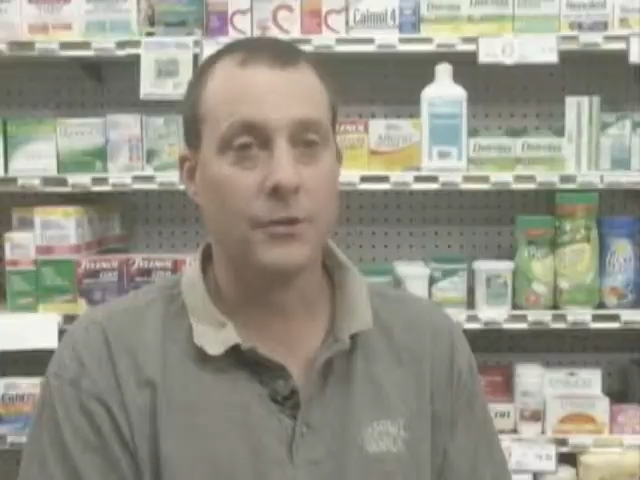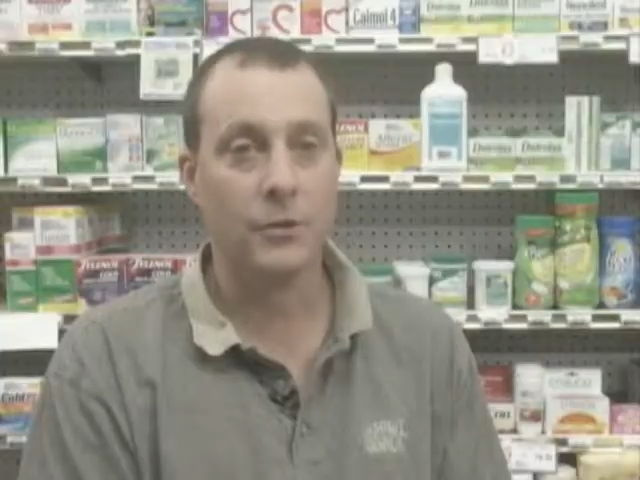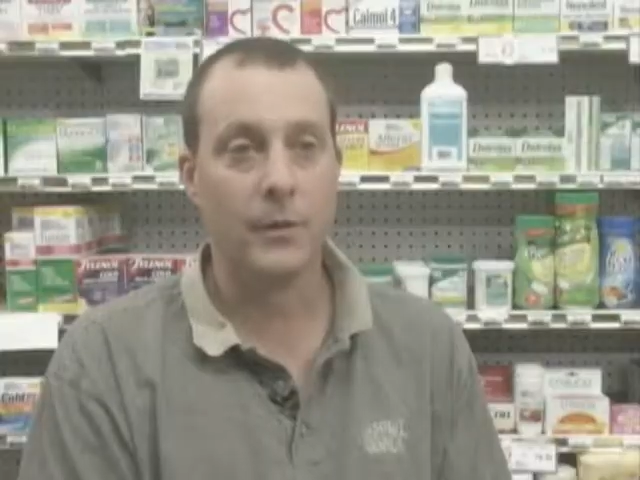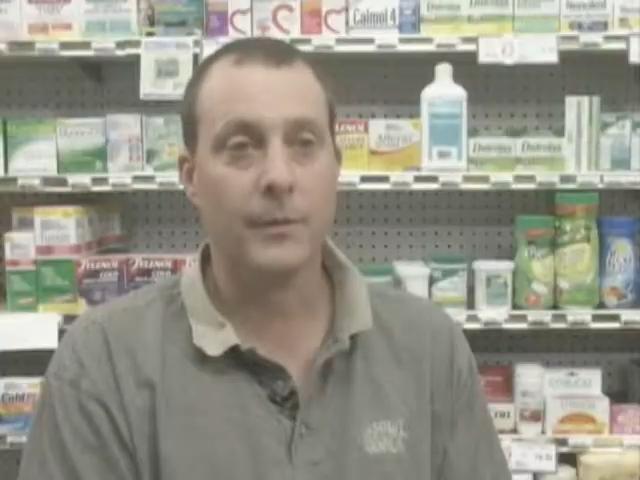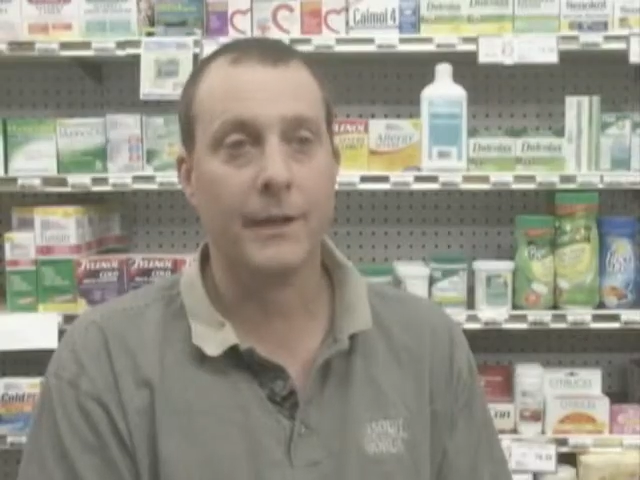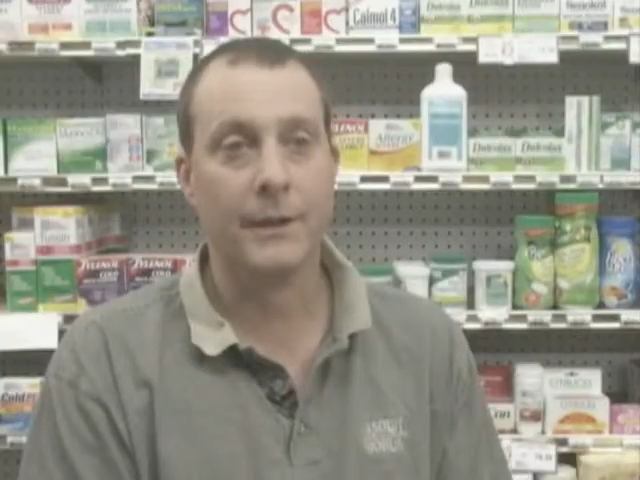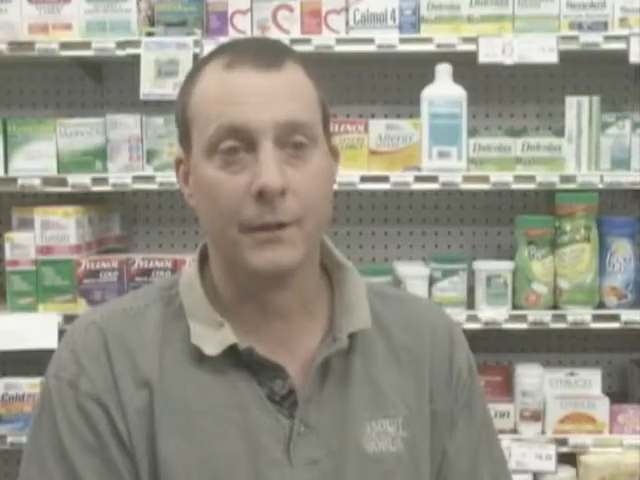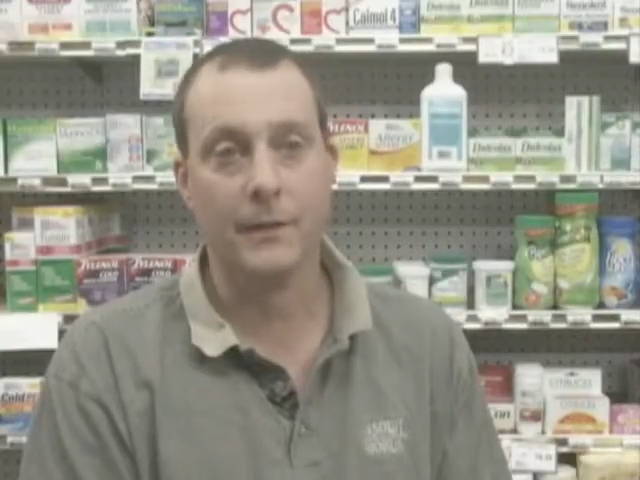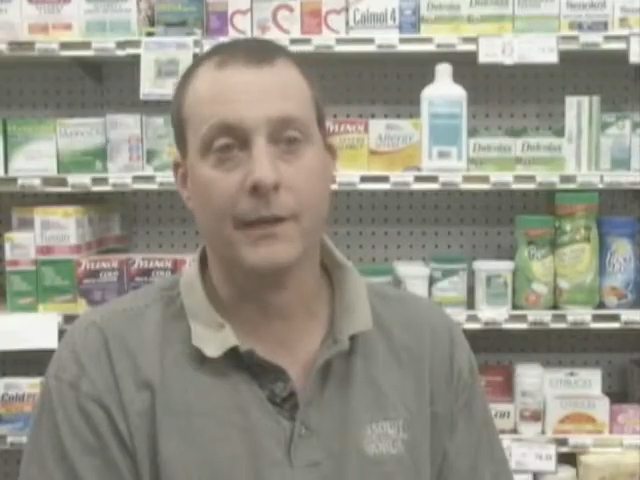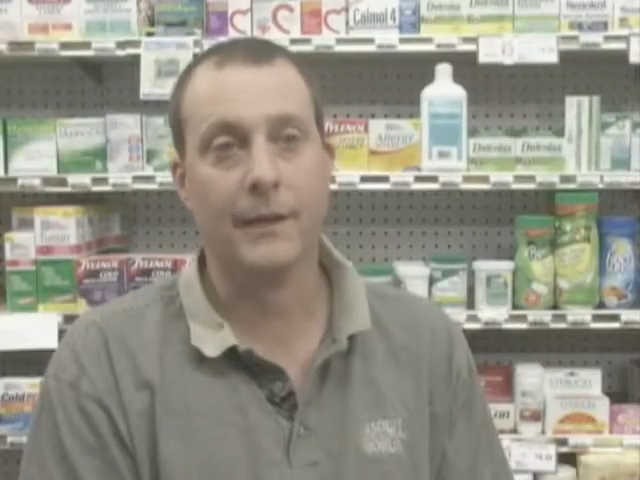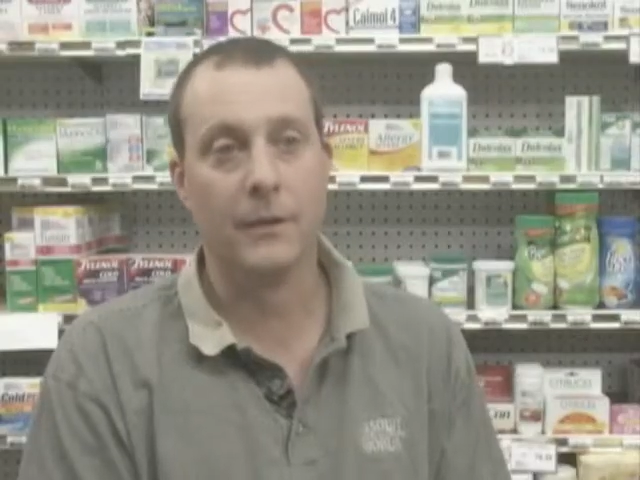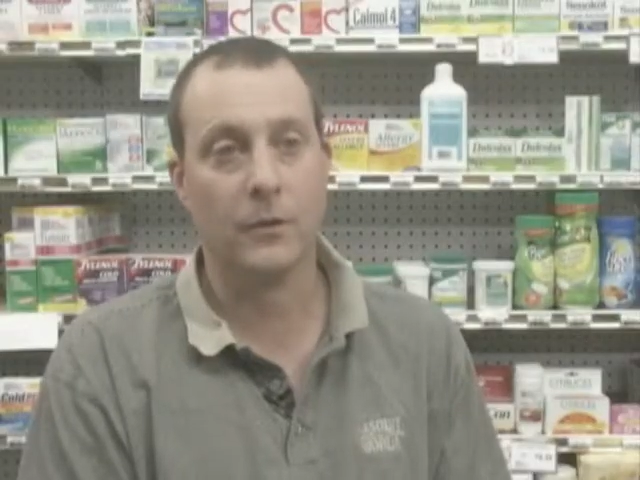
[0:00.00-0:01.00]
enjoy what I do.
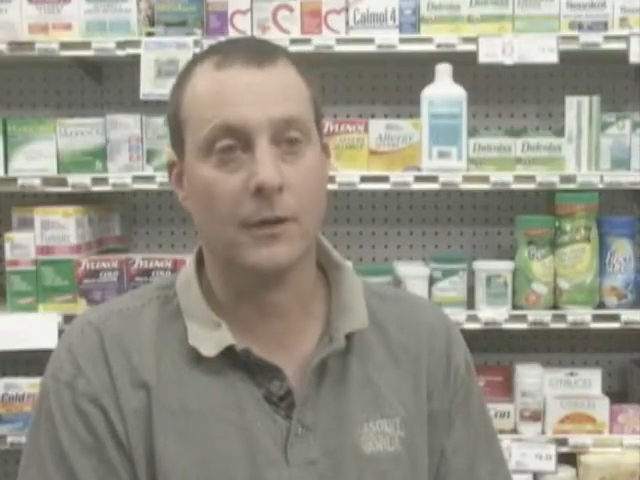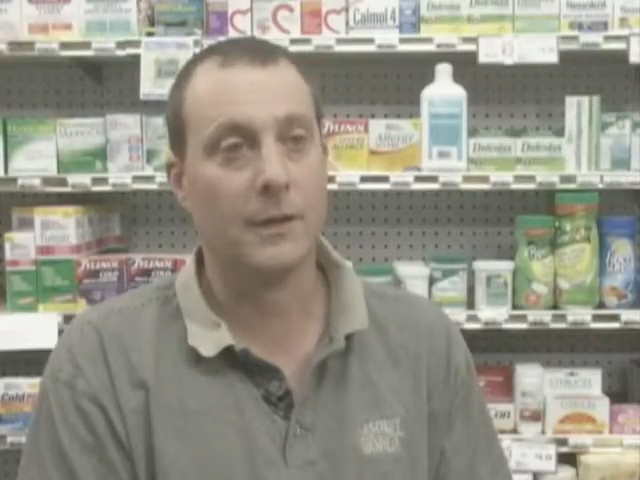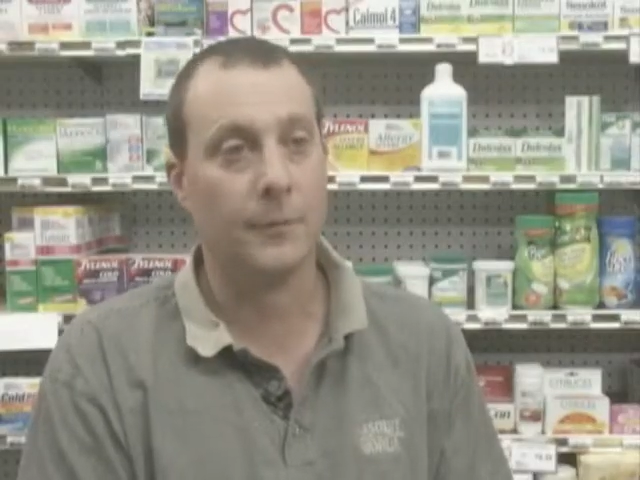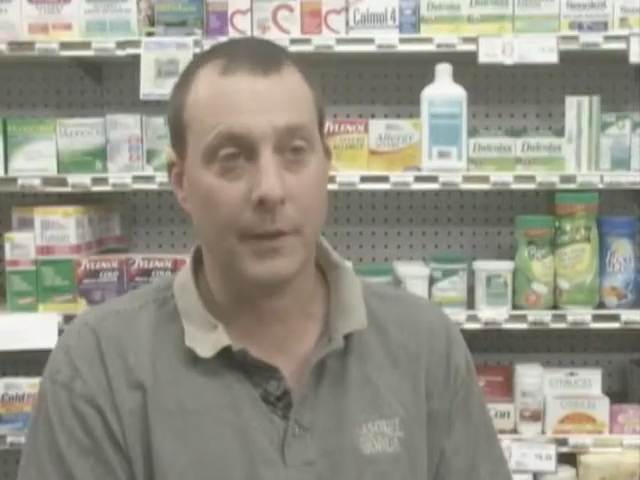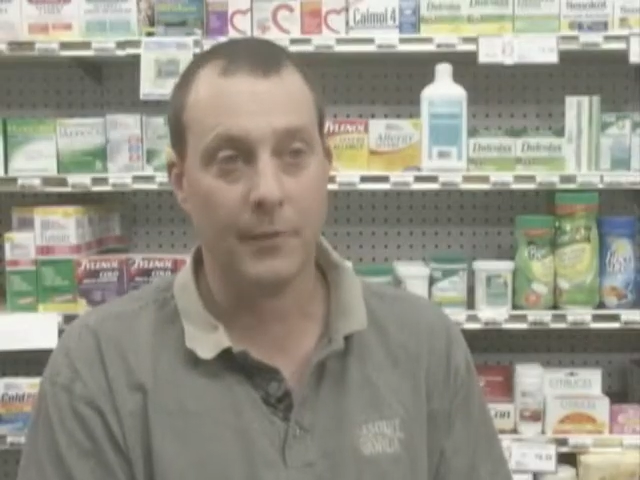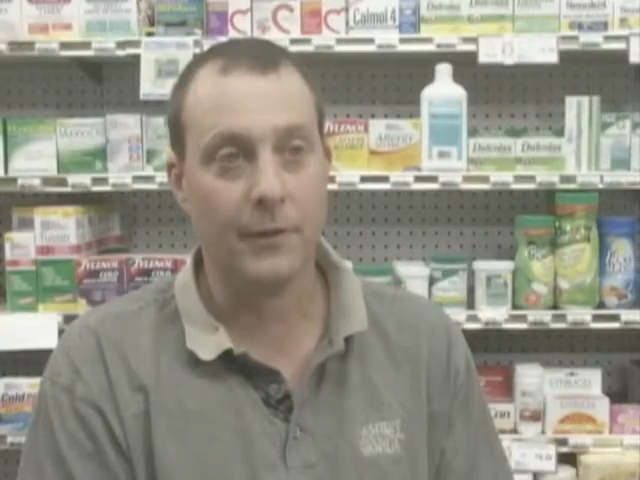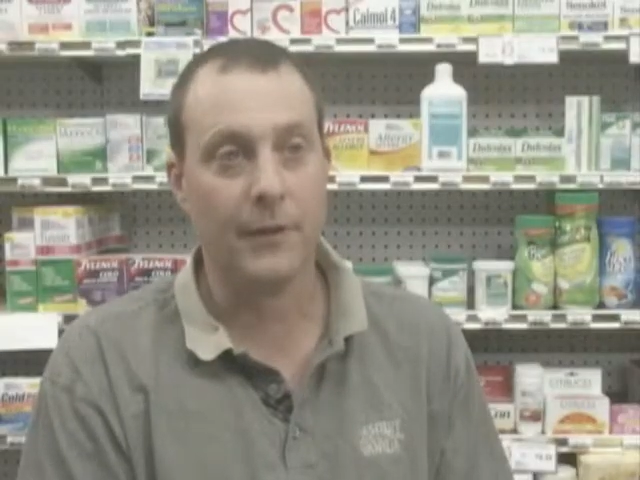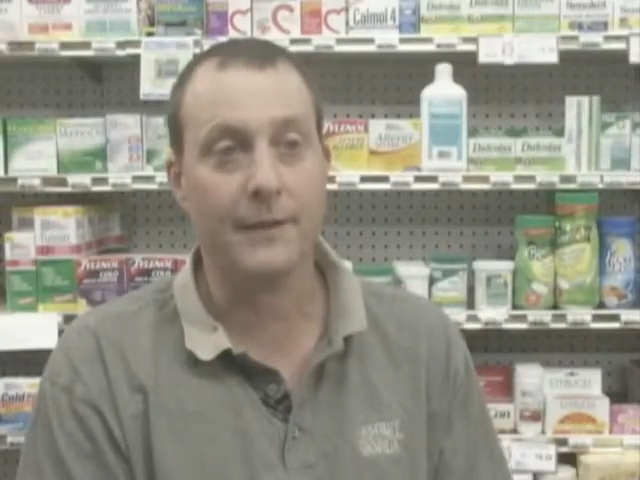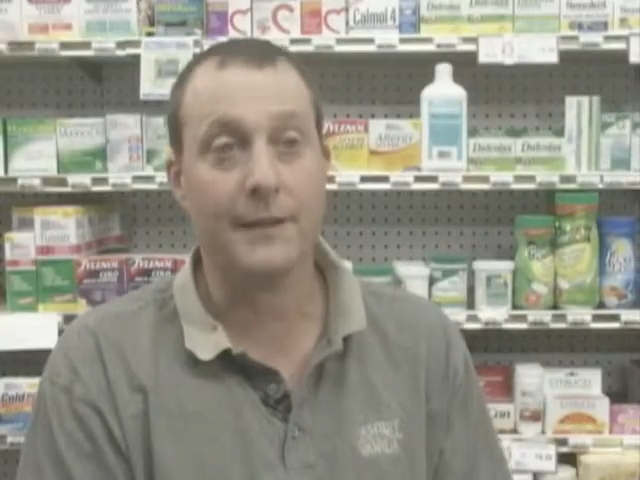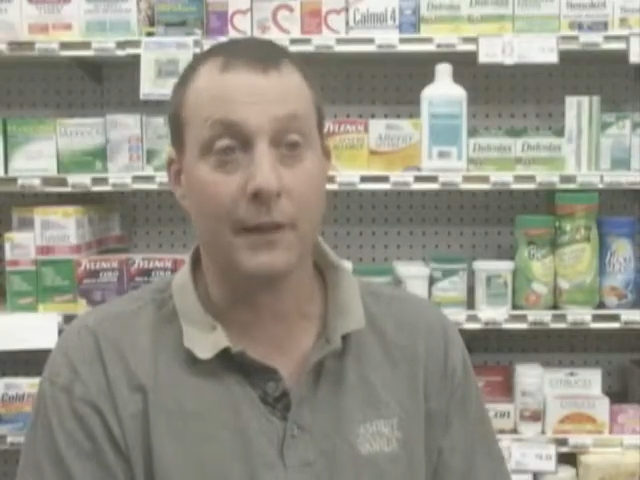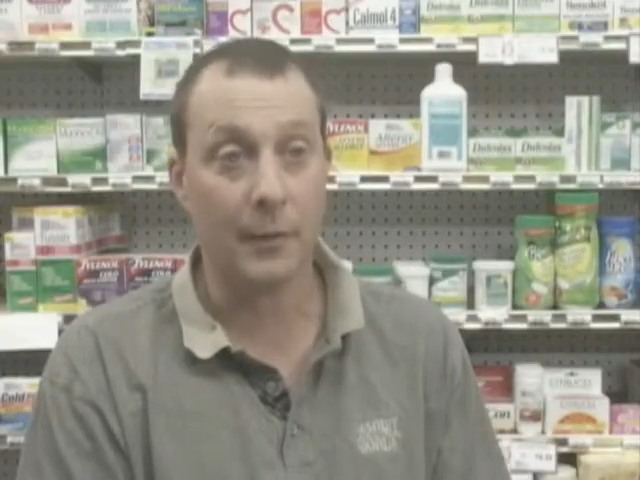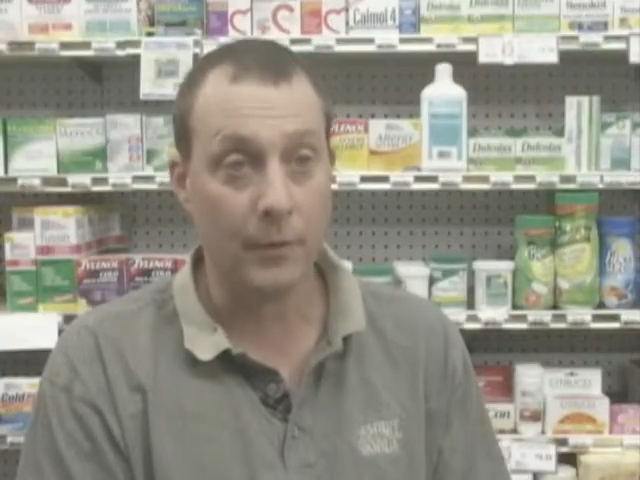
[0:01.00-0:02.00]
I like talking to people, I
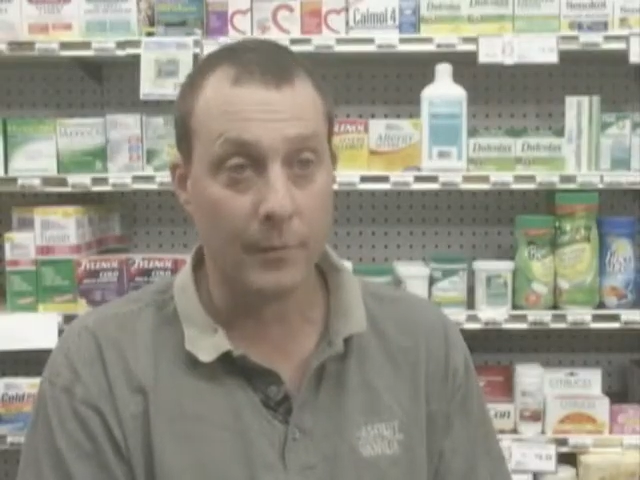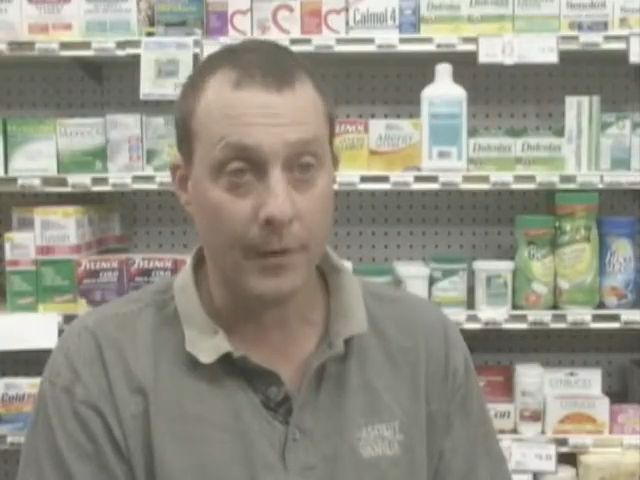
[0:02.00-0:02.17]
like dealing with